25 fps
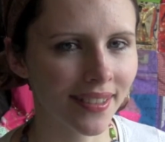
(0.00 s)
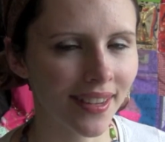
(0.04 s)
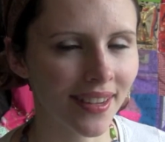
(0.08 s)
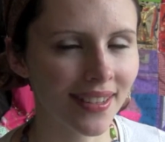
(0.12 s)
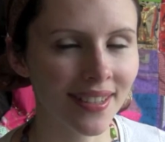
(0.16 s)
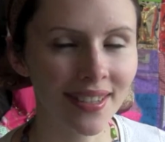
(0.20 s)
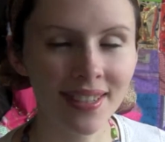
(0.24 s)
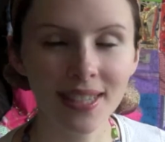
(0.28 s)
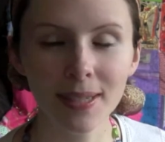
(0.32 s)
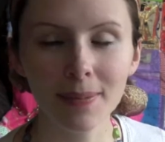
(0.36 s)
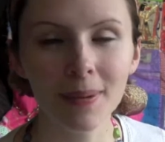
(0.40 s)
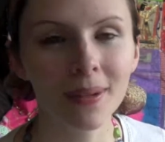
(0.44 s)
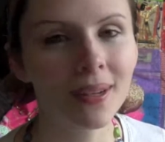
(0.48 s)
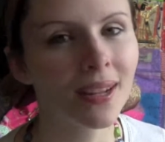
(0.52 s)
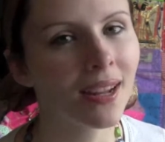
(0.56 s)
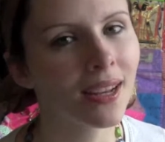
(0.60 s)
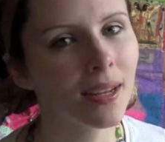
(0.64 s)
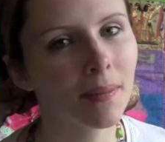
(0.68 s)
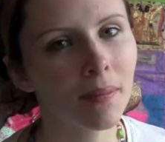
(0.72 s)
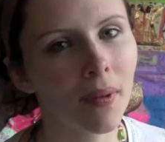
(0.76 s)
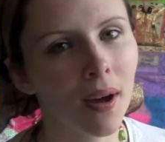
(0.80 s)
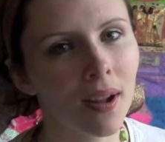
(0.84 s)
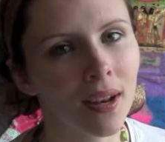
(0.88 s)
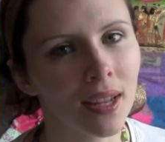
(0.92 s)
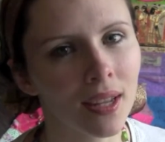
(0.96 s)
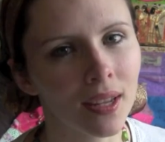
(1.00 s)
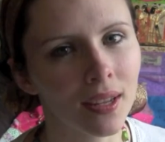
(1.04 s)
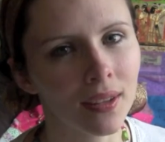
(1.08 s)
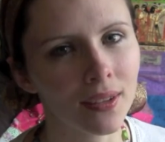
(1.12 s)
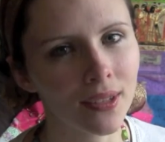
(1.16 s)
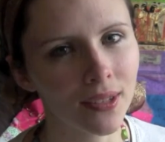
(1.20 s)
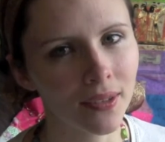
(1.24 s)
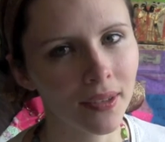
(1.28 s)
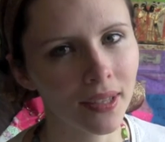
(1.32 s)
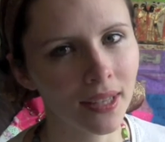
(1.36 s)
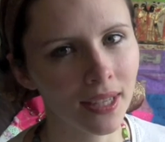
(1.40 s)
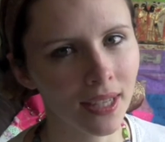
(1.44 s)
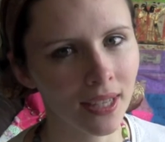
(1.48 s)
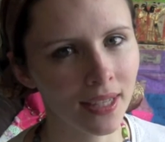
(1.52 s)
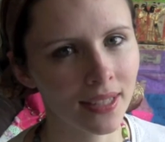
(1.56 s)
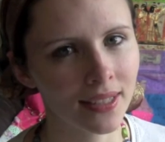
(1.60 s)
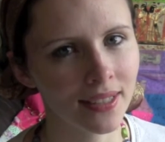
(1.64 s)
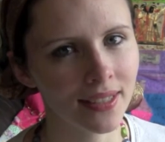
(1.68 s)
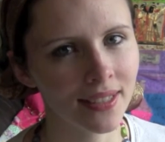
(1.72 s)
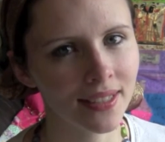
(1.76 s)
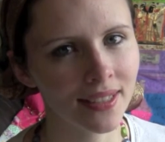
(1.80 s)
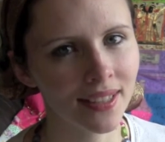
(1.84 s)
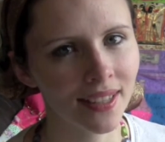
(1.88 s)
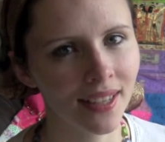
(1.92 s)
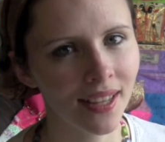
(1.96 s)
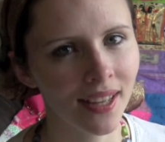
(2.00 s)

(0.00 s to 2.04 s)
I didn't spend any money doing this,